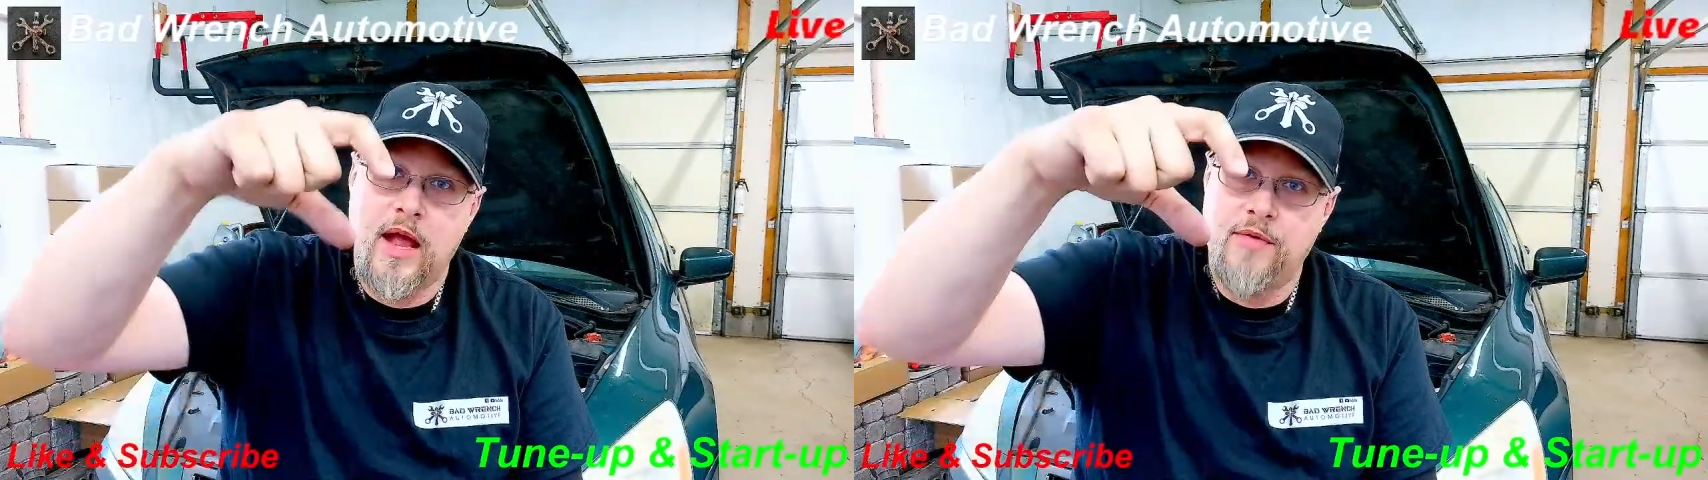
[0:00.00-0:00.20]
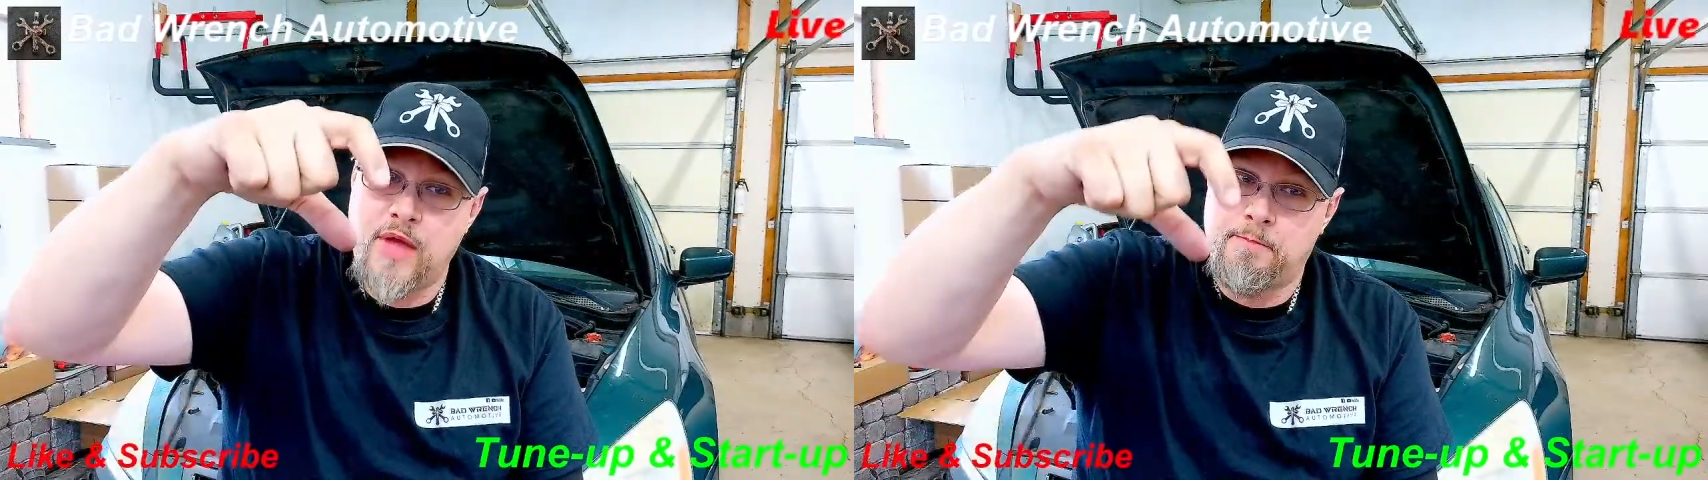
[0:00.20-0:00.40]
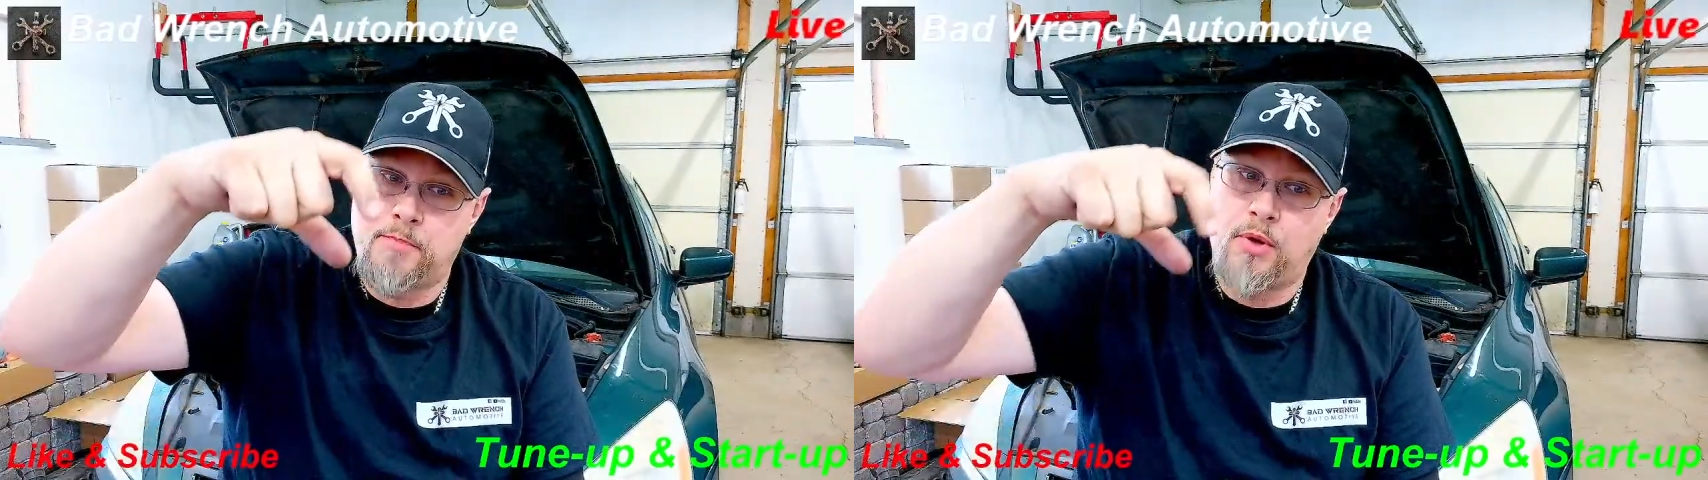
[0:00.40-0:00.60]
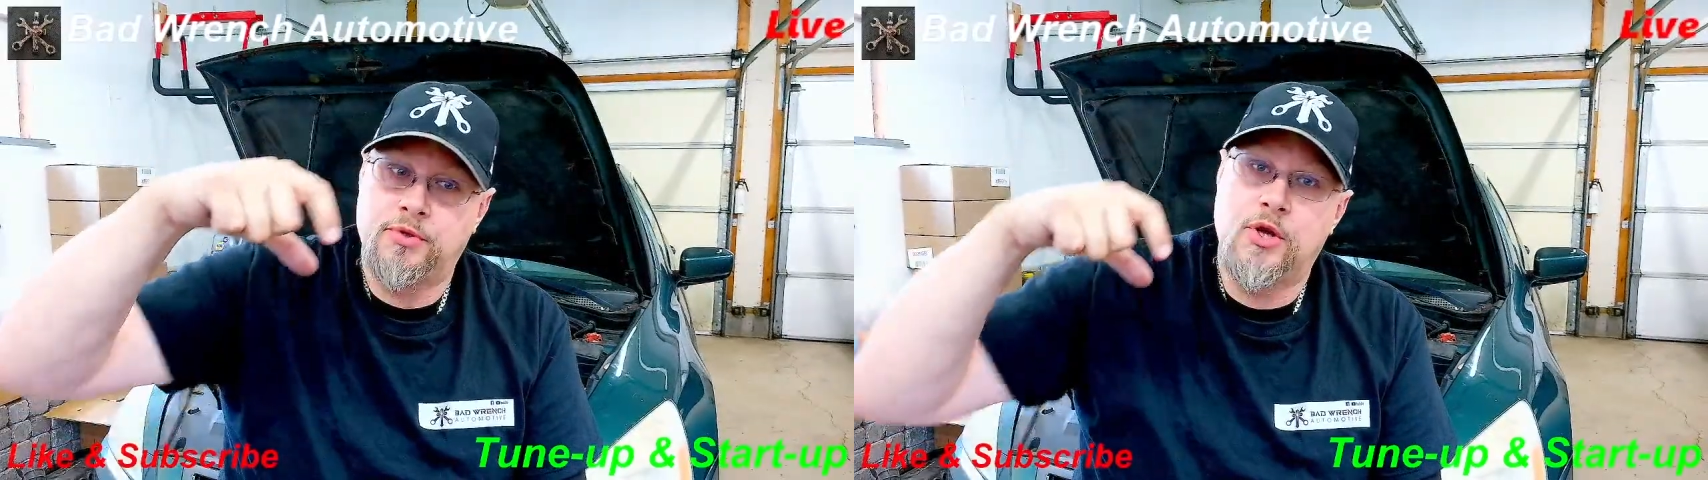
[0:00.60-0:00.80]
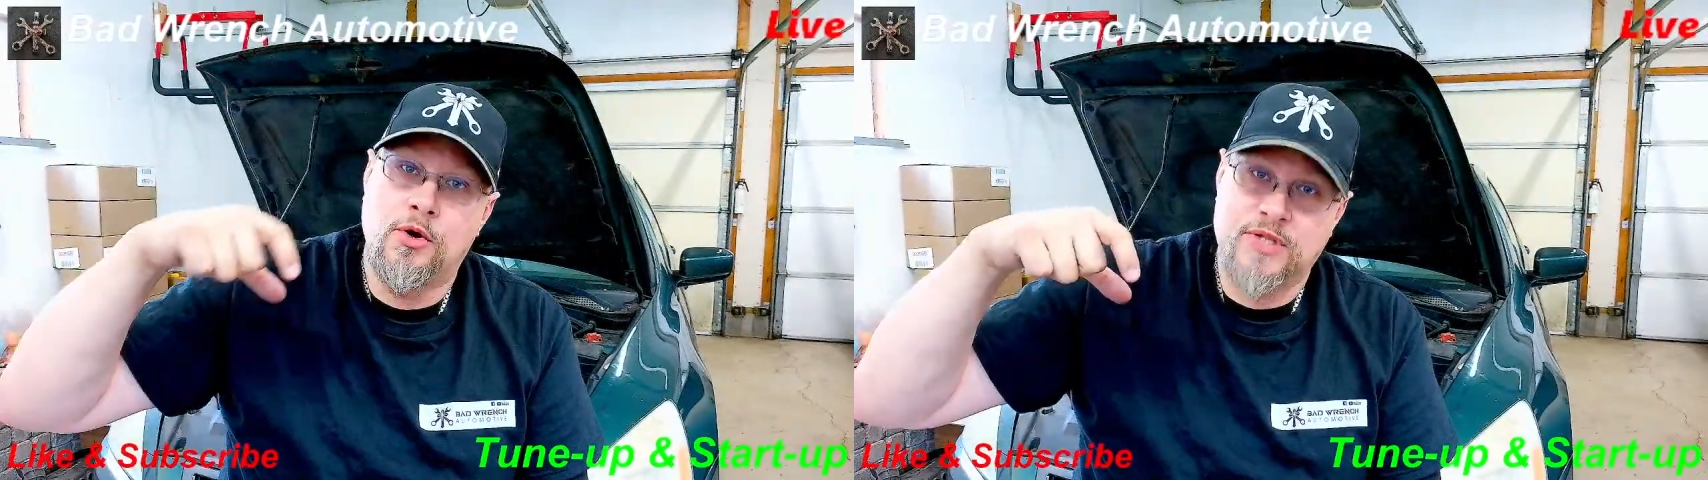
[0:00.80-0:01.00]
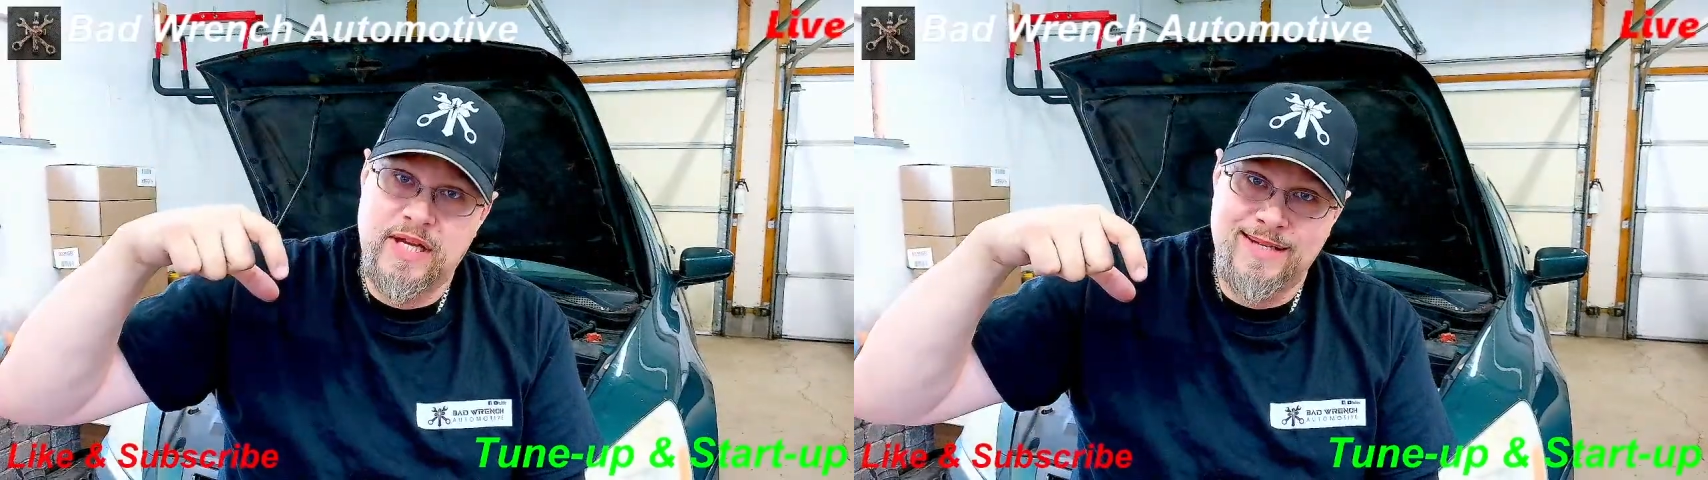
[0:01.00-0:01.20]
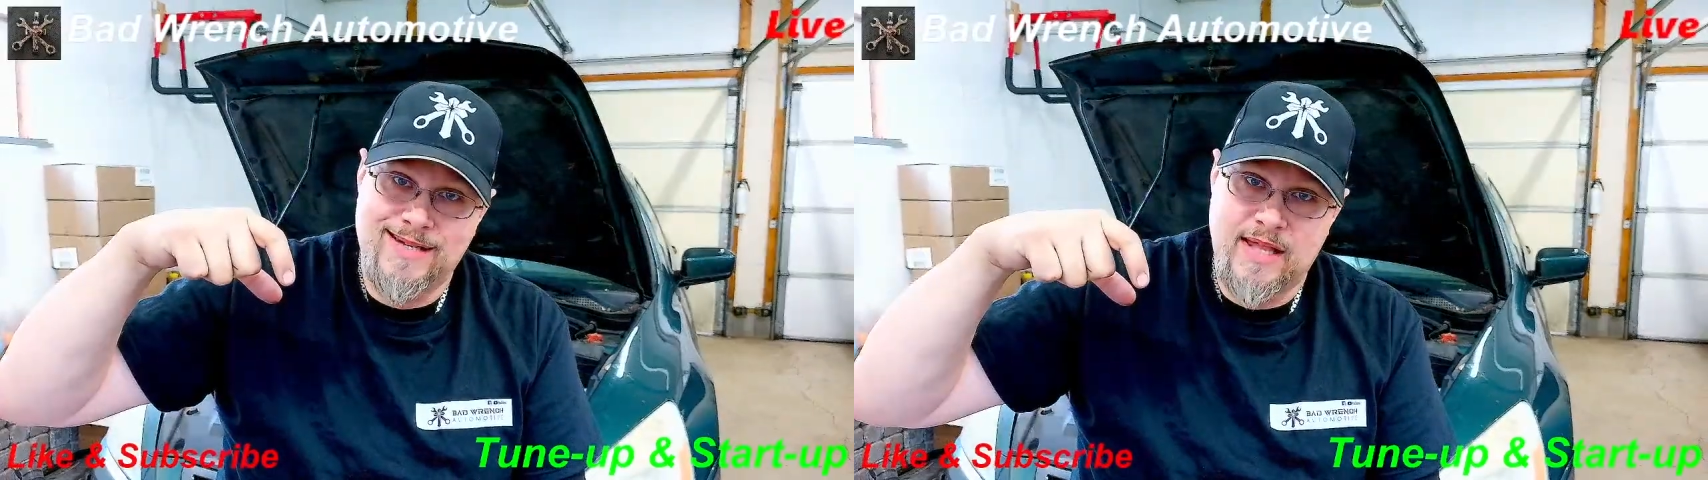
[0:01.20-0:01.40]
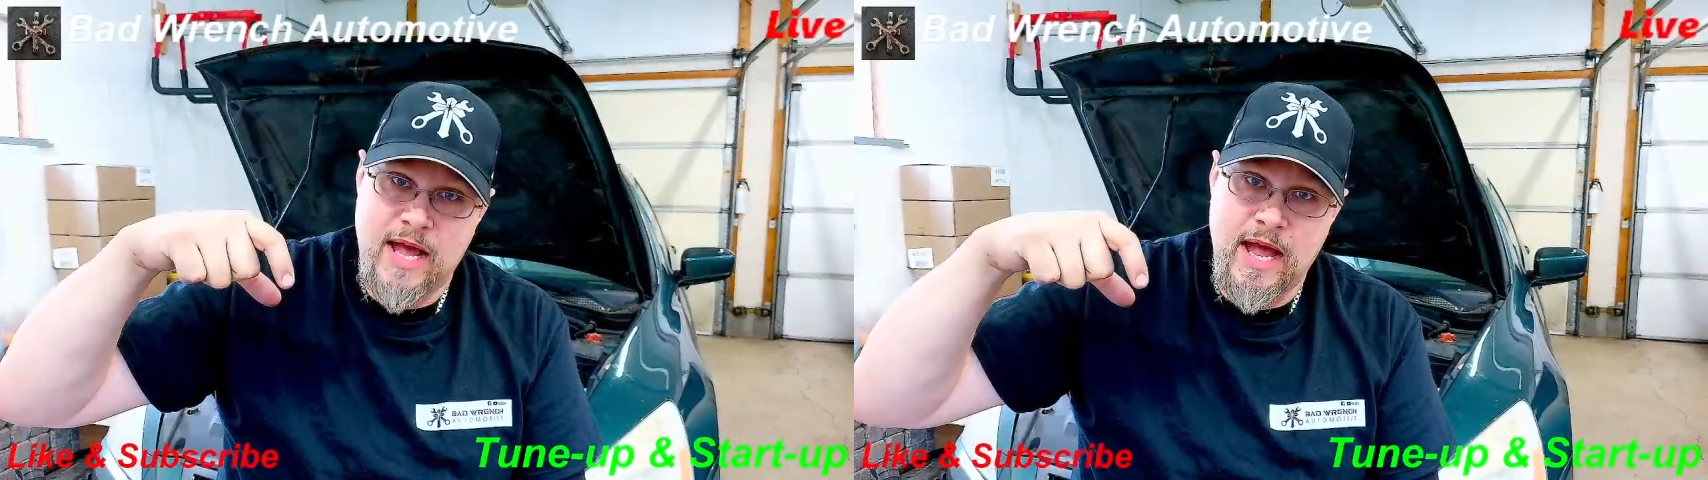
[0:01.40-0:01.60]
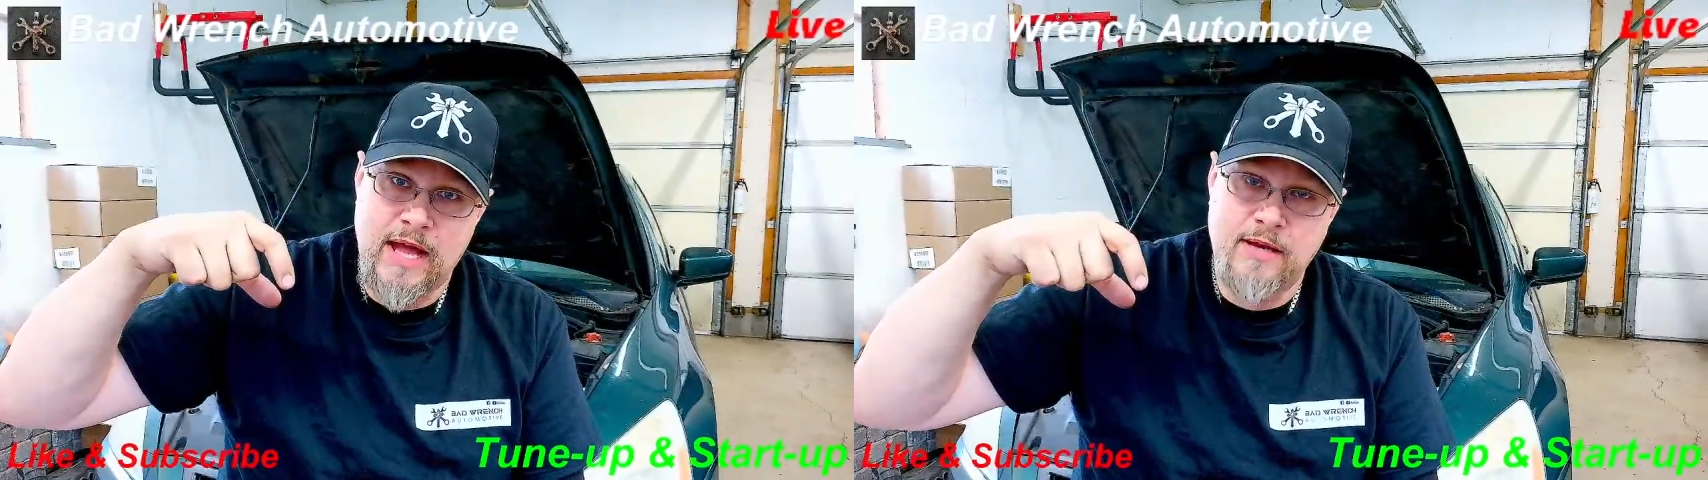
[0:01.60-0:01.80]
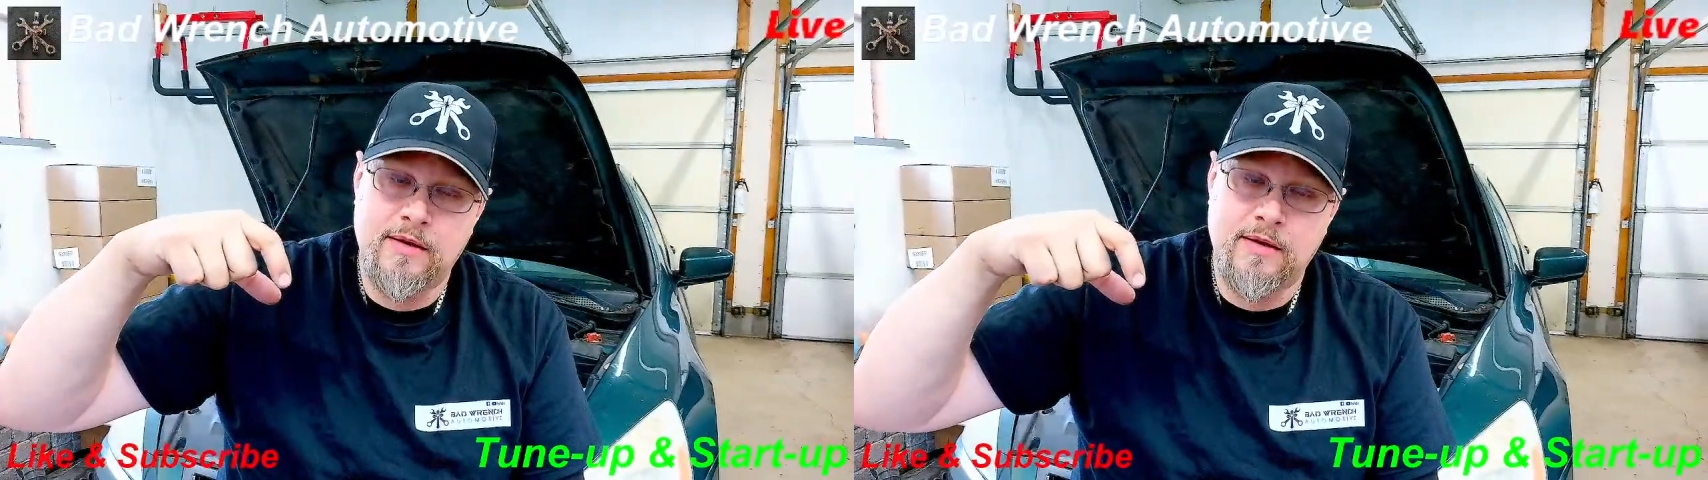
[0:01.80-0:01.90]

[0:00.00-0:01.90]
and that bolt goes into the head,